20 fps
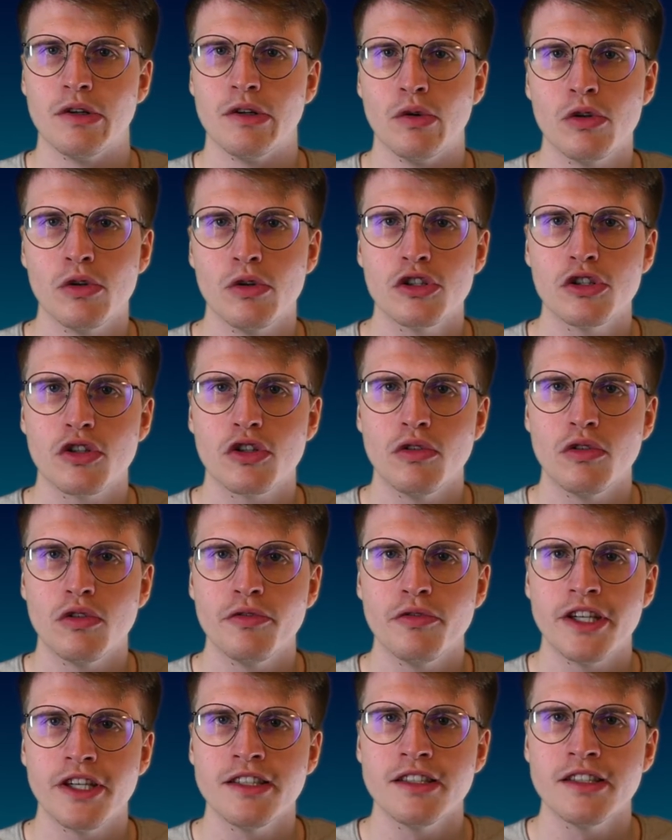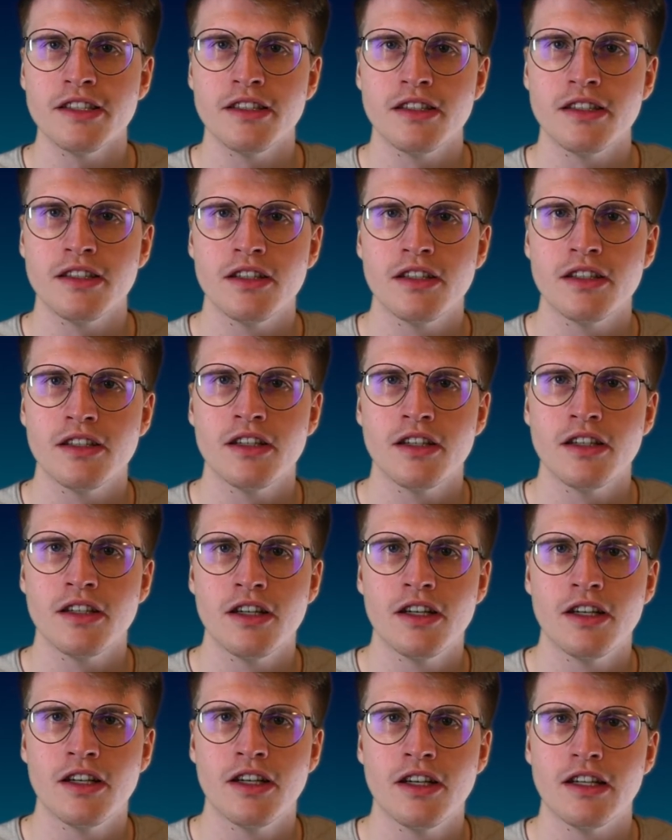which is transmitted to the car,
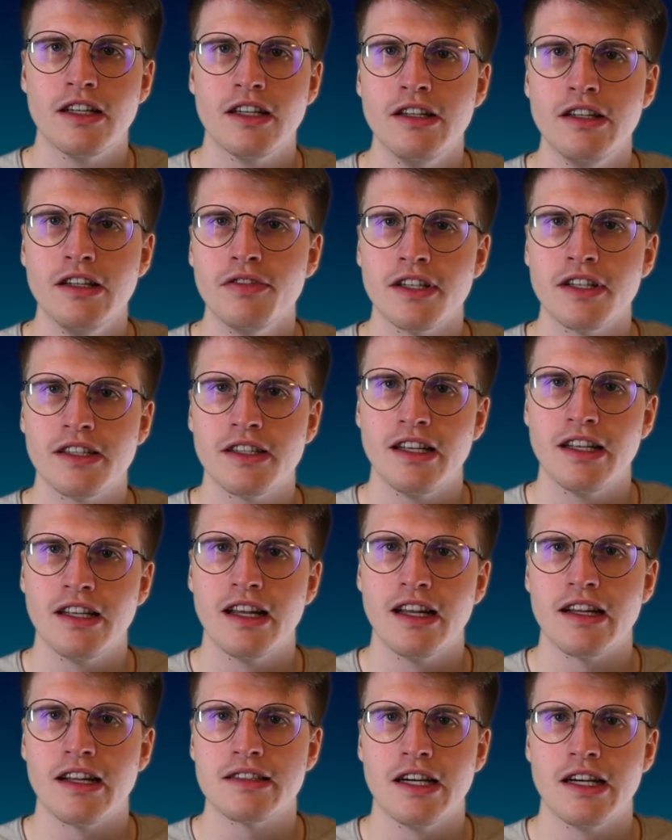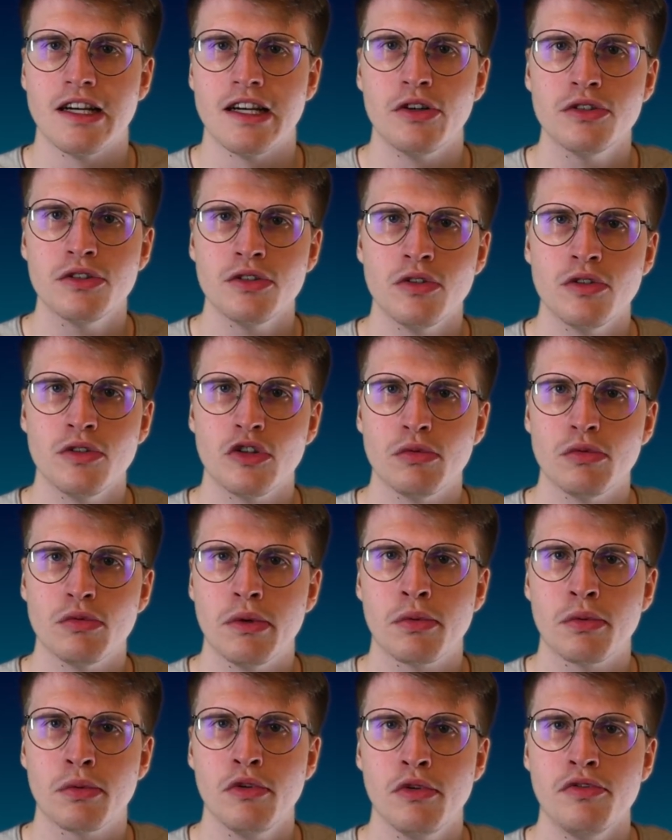and then it checks whether the car is still
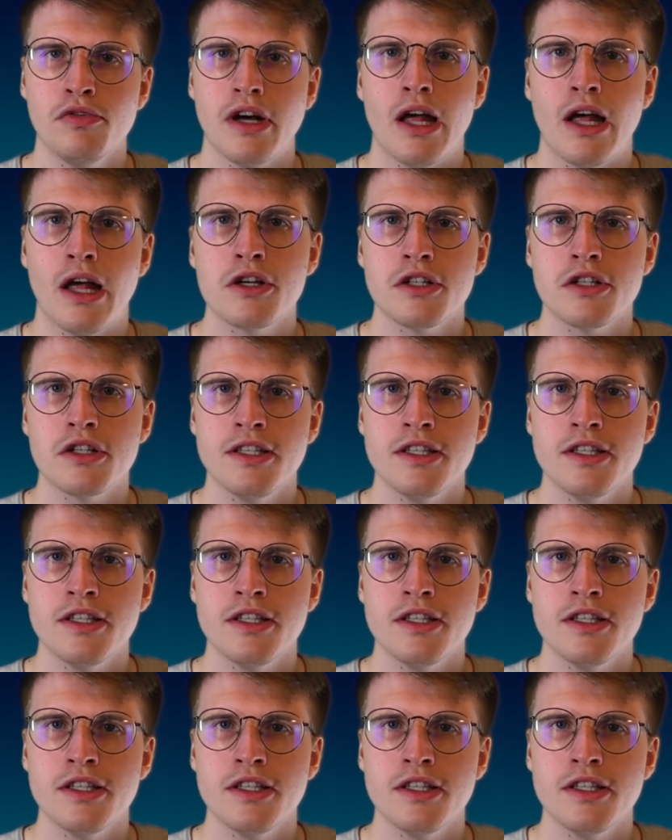charging or not.